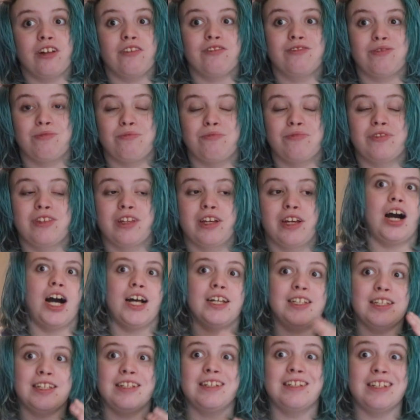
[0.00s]
off something.
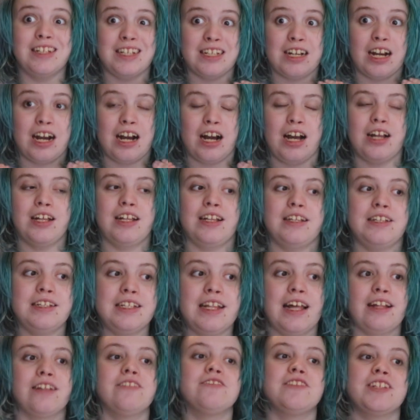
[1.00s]
I
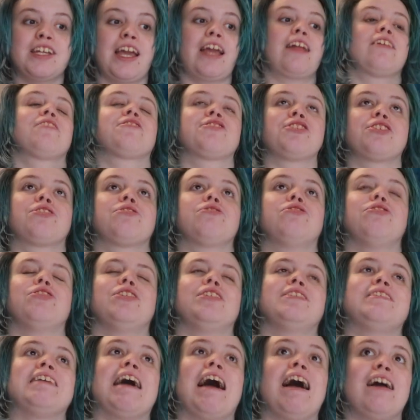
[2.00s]
leant against the door
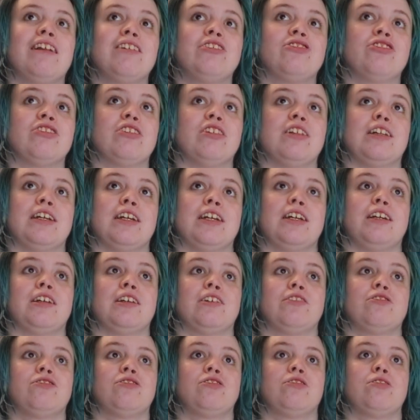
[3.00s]
intentionally
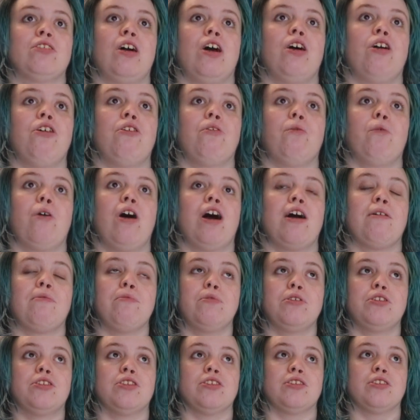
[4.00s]
so I
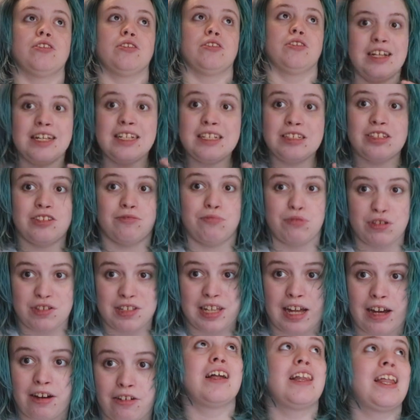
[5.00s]
wouldn't injure
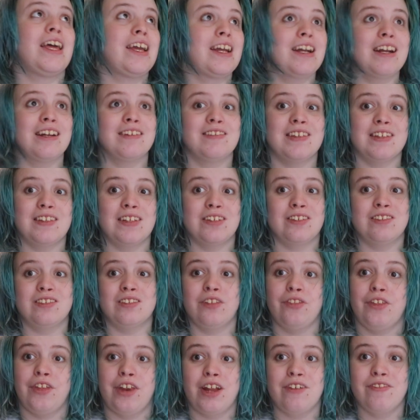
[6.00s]
myself. Like I said, this is
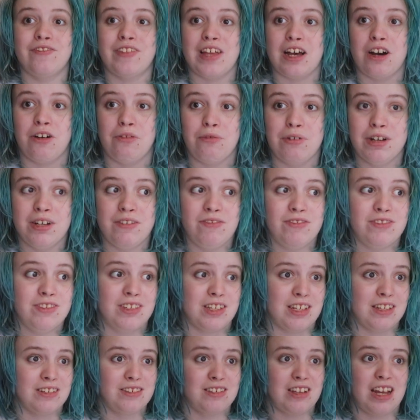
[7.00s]
something I've dealt with
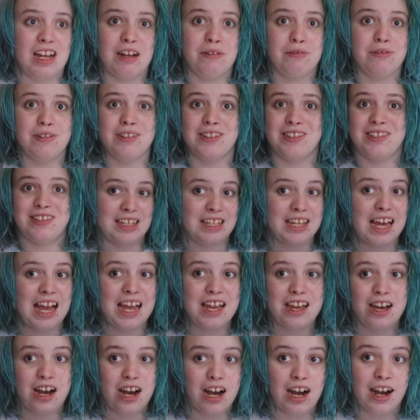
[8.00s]
since I was
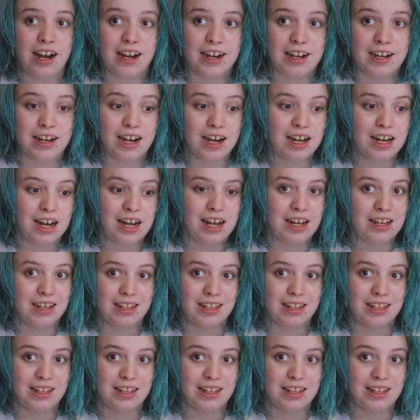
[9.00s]
yay high.